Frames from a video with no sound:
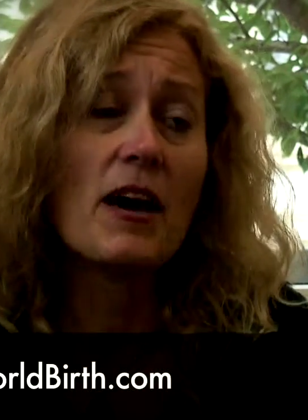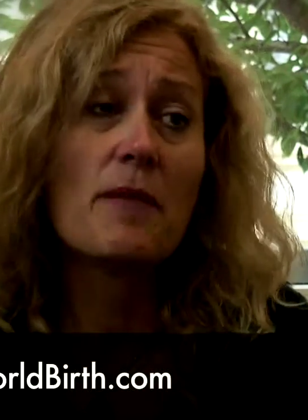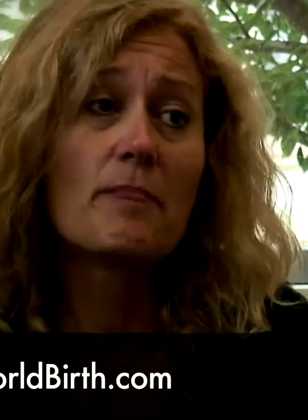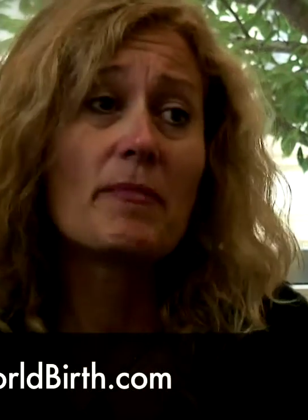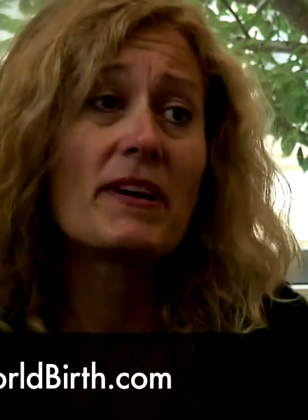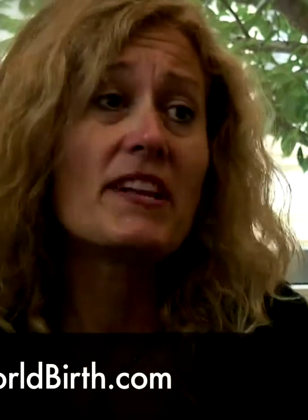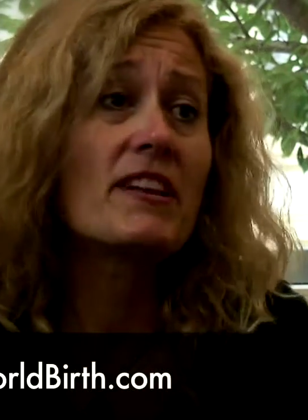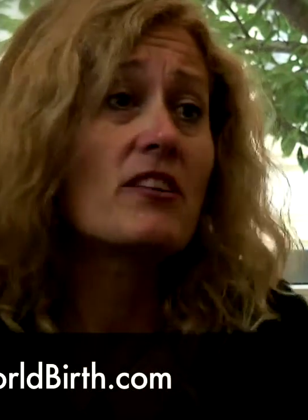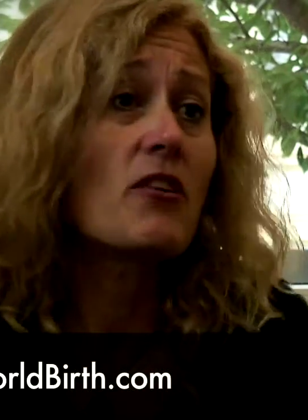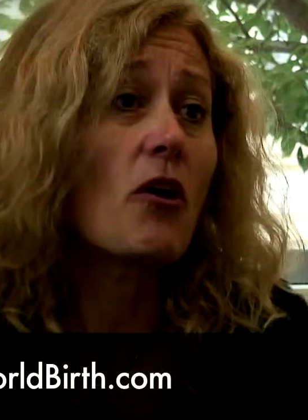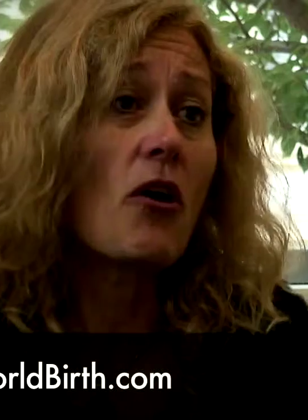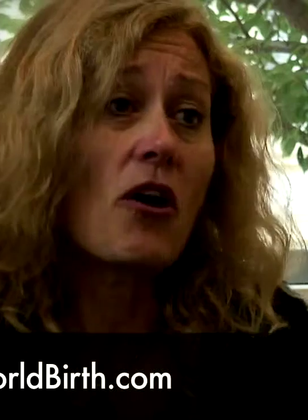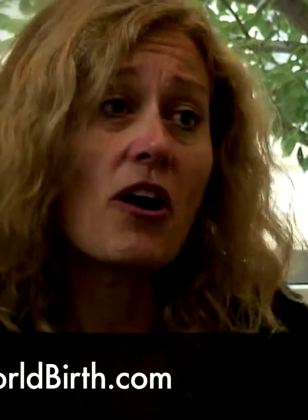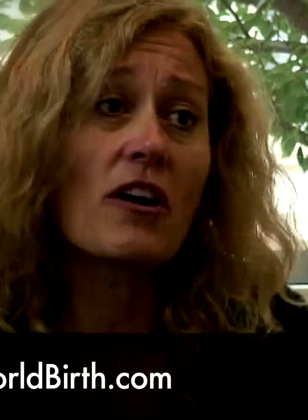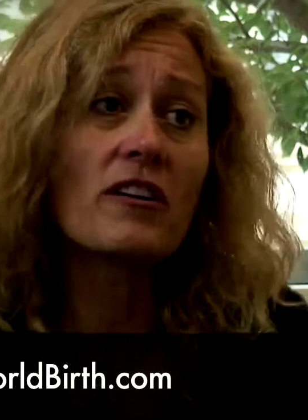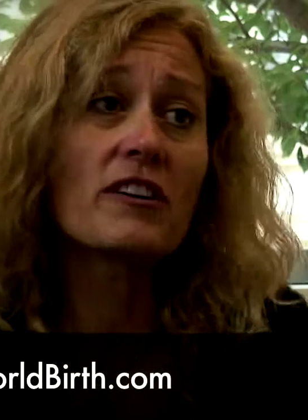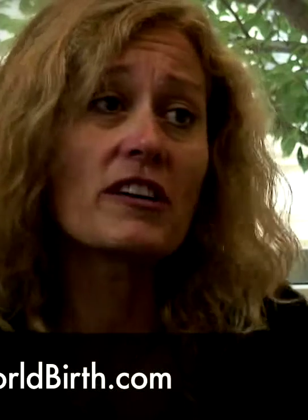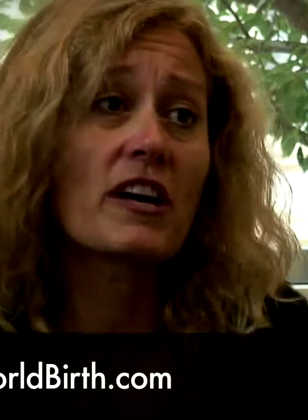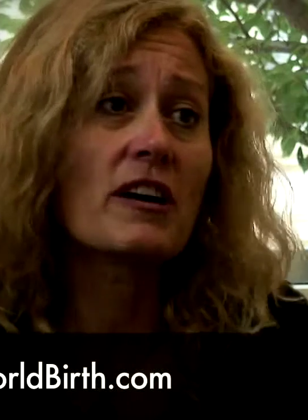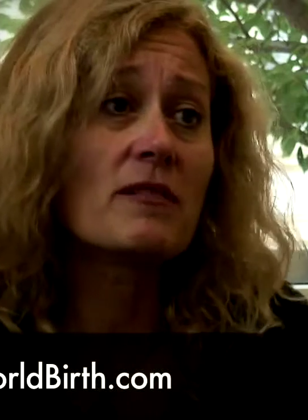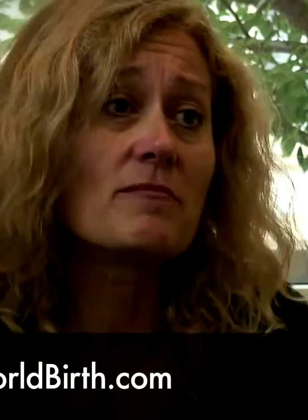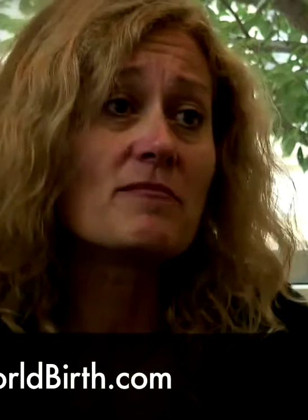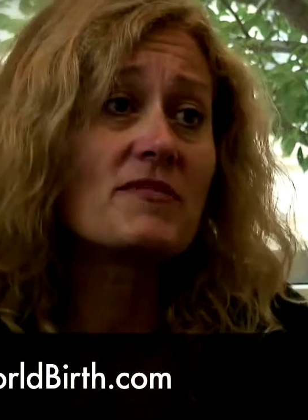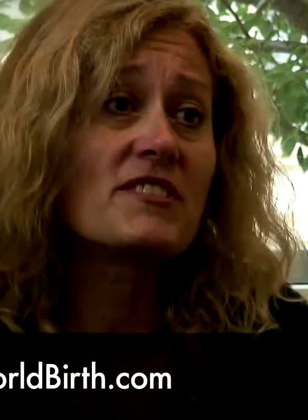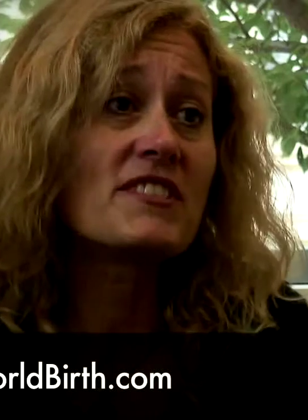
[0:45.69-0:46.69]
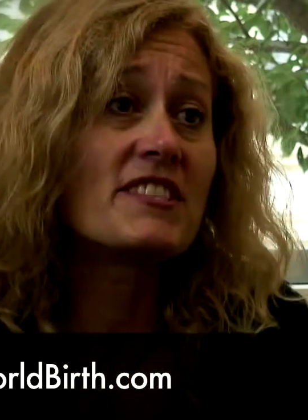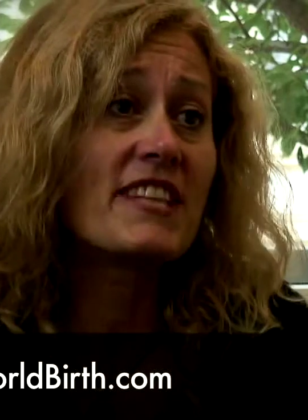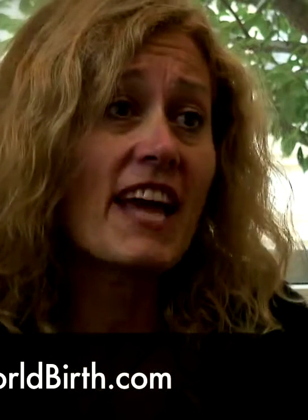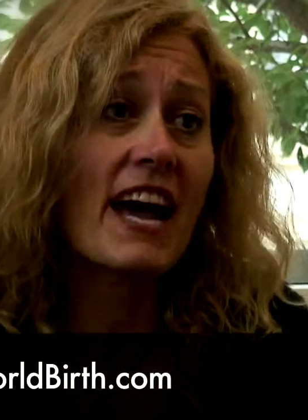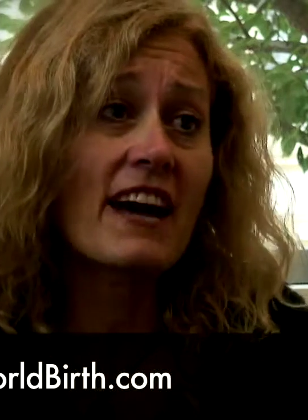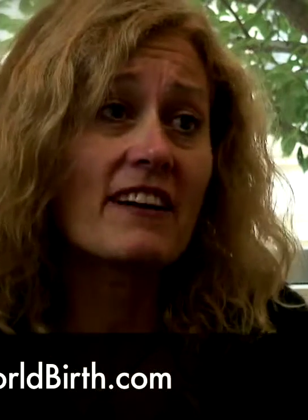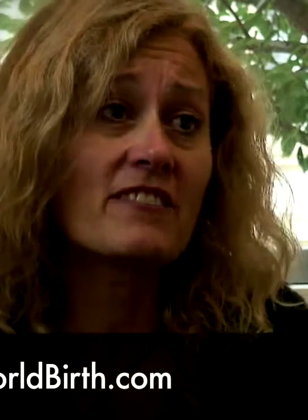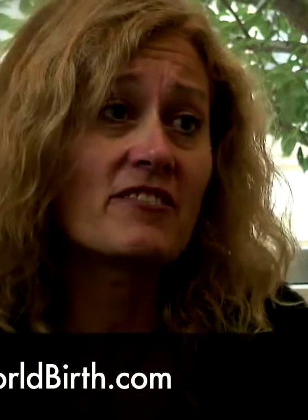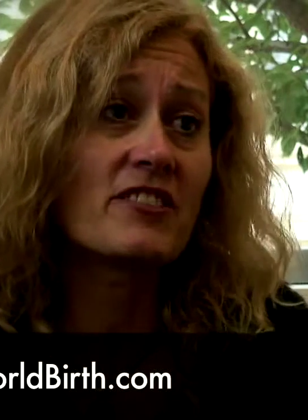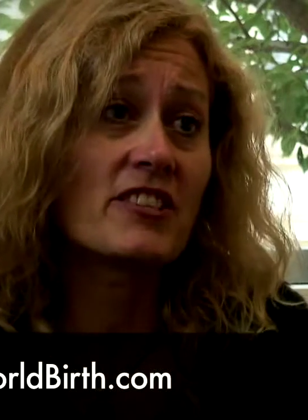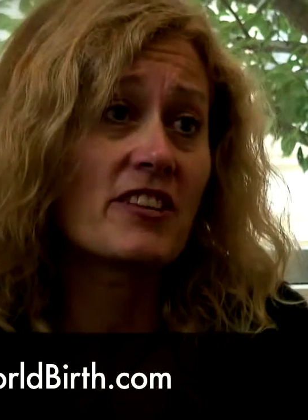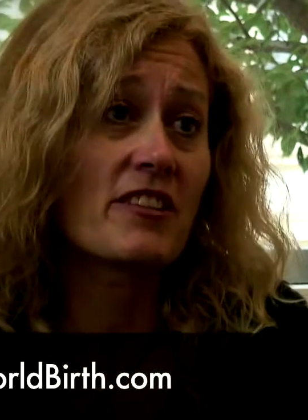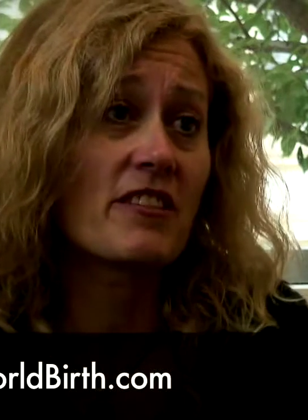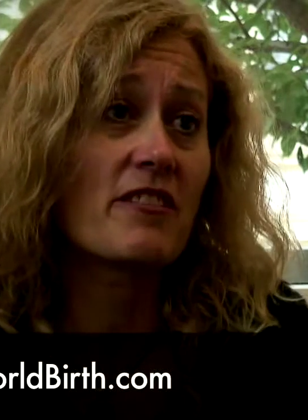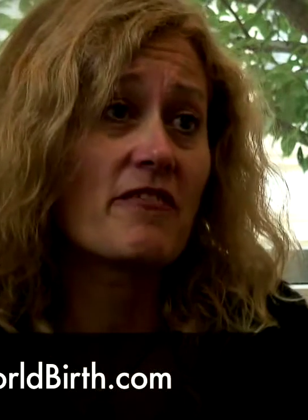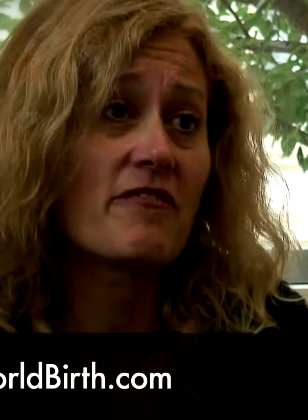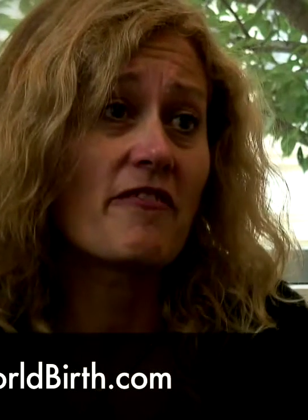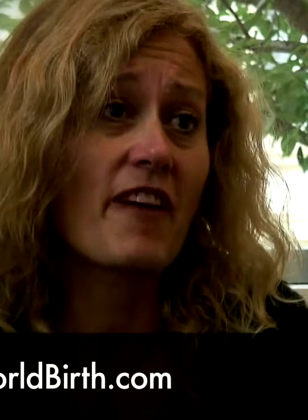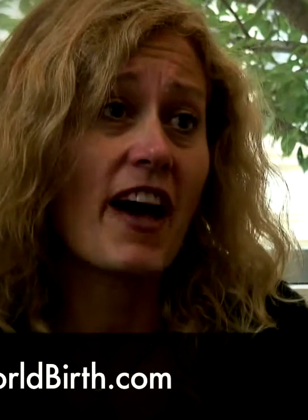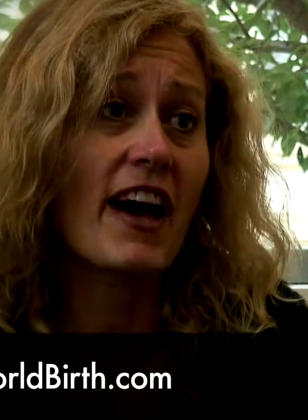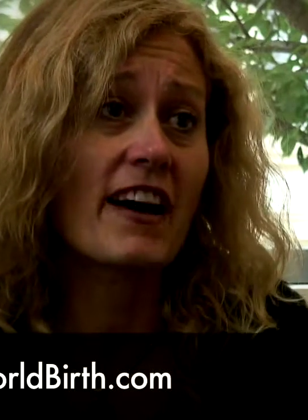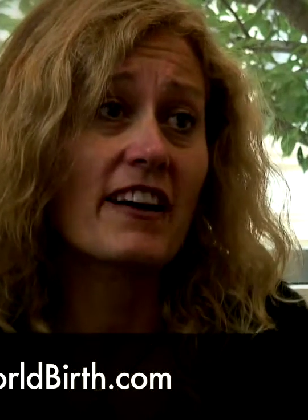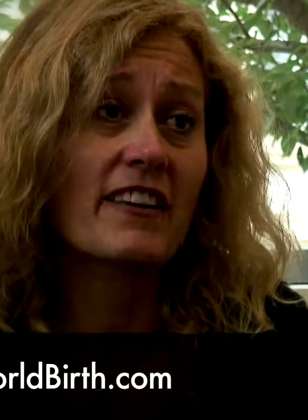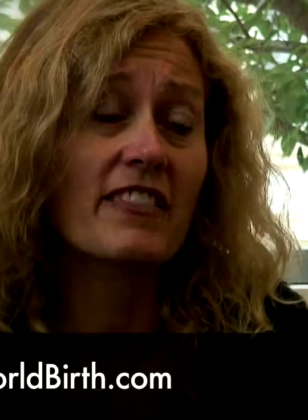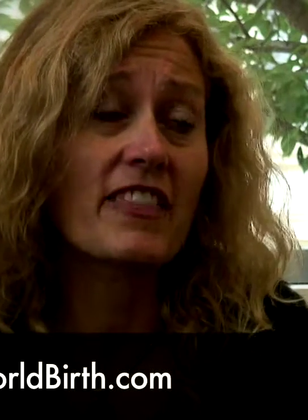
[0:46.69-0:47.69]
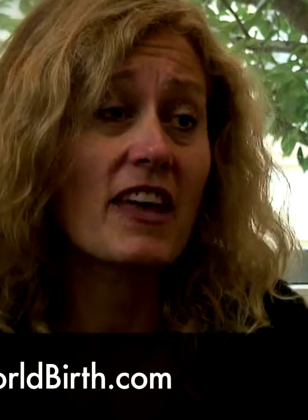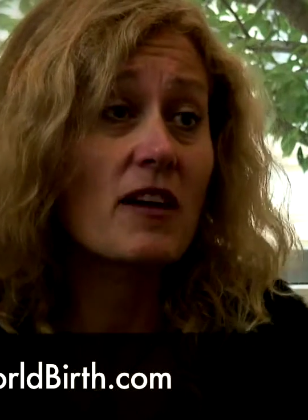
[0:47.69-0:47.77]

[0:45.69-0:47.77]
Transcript: but it all comes down to the fact